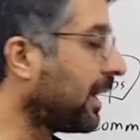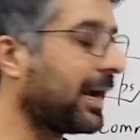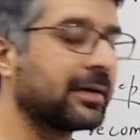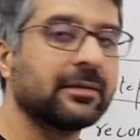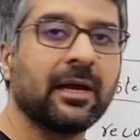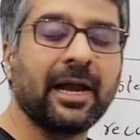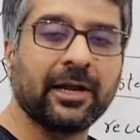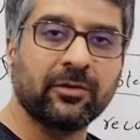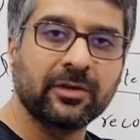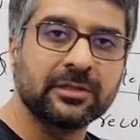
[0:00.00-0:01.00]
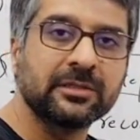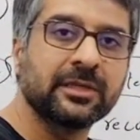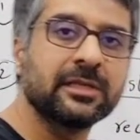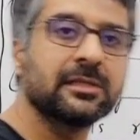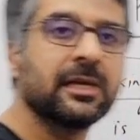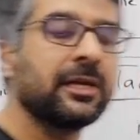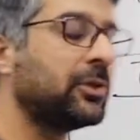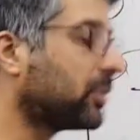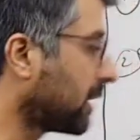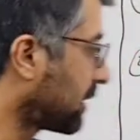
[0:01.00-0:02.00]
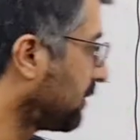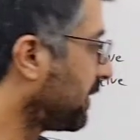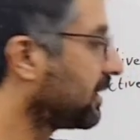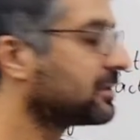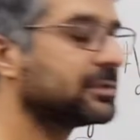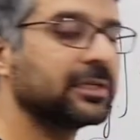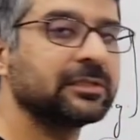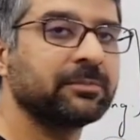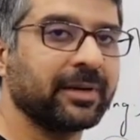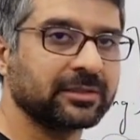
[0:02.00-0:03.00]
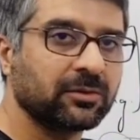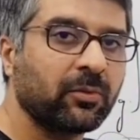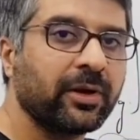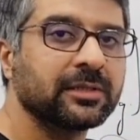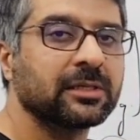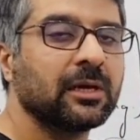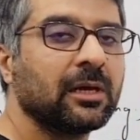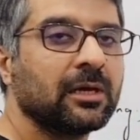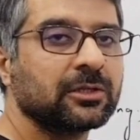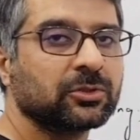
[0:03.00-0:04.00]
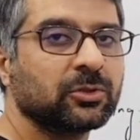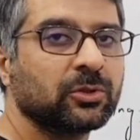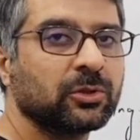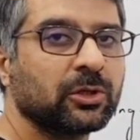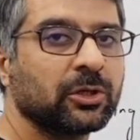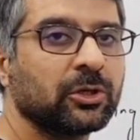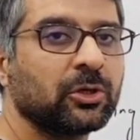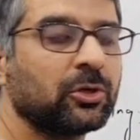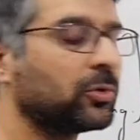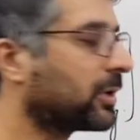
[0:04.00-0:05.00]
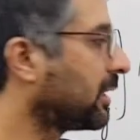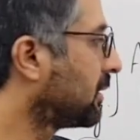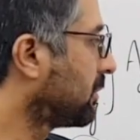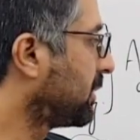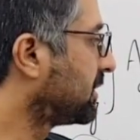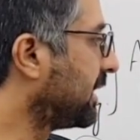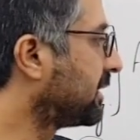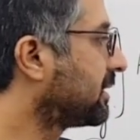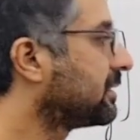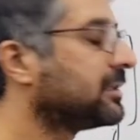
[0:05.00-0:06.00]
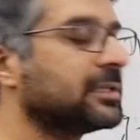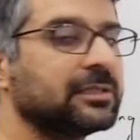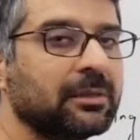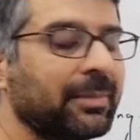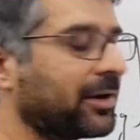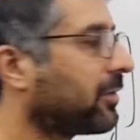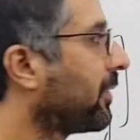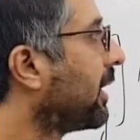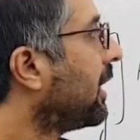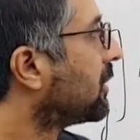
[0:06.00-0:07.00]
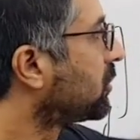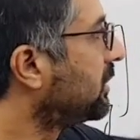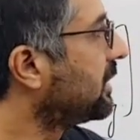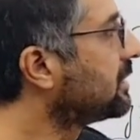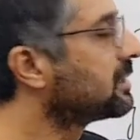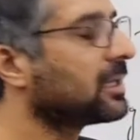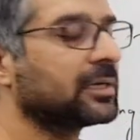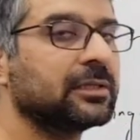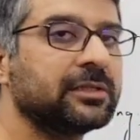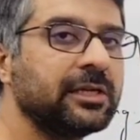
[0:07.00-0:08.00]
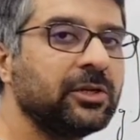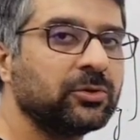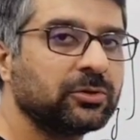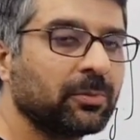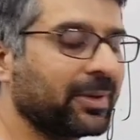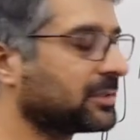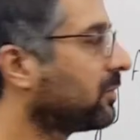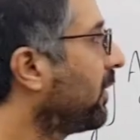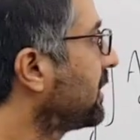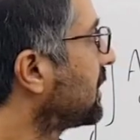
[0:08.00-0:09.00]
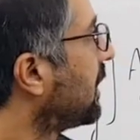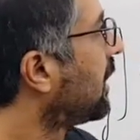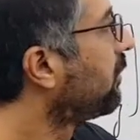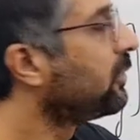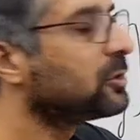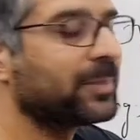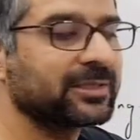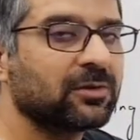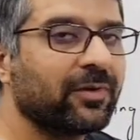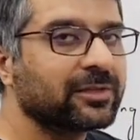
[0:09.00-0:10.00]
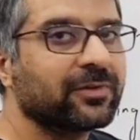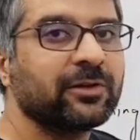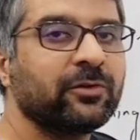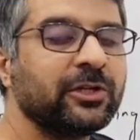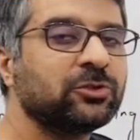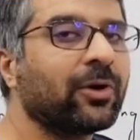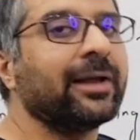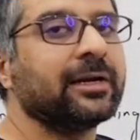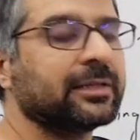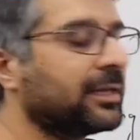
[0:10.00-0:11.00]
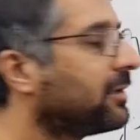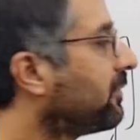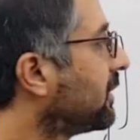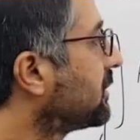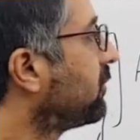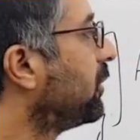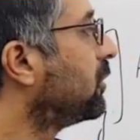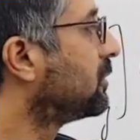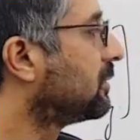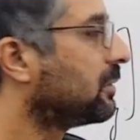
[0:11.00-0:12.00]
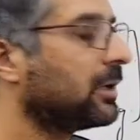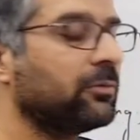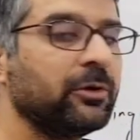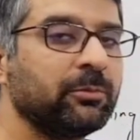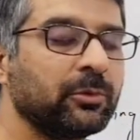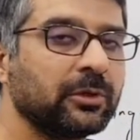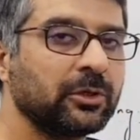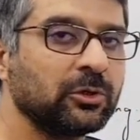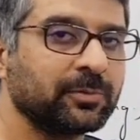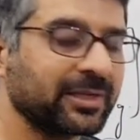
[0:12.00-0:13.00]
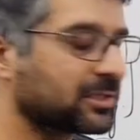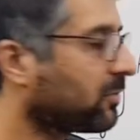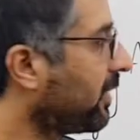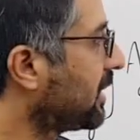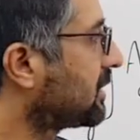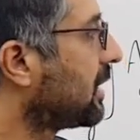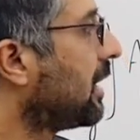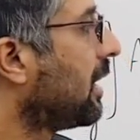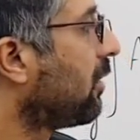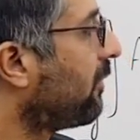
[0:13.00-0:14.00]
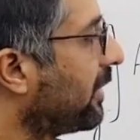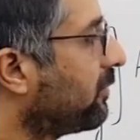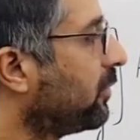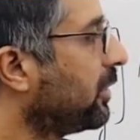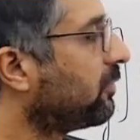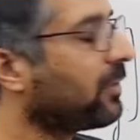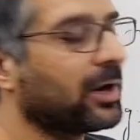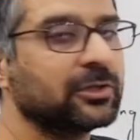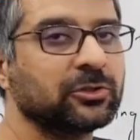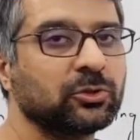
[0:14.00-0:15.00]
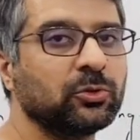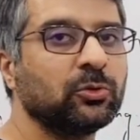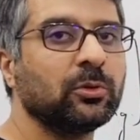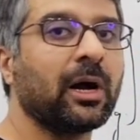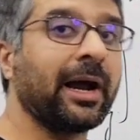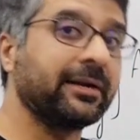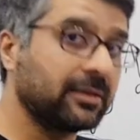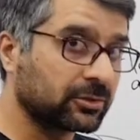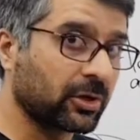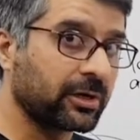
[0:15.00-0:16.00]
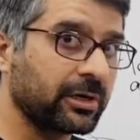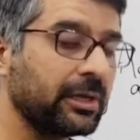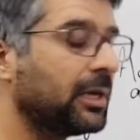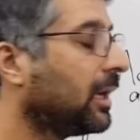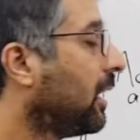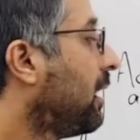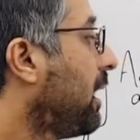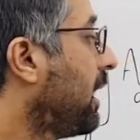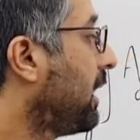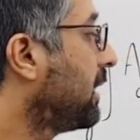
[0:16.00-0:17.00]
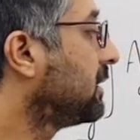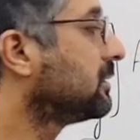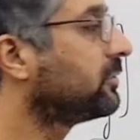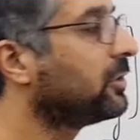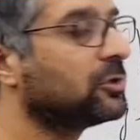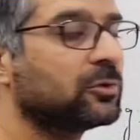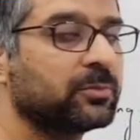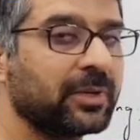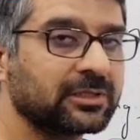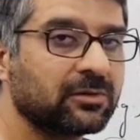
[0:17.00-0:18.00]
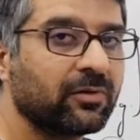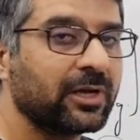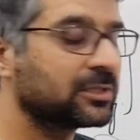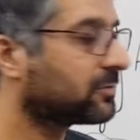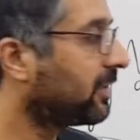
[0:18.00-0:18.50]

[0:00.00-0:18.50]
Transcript: at the end of the sentence, and you can convert the sentence in passive voice, so you can present the sentence in a better way. So these are the three uses of passive voice. We use passive voice when we need to highlight the event. We use passive voice when we want to hide the authority, and we use passive voice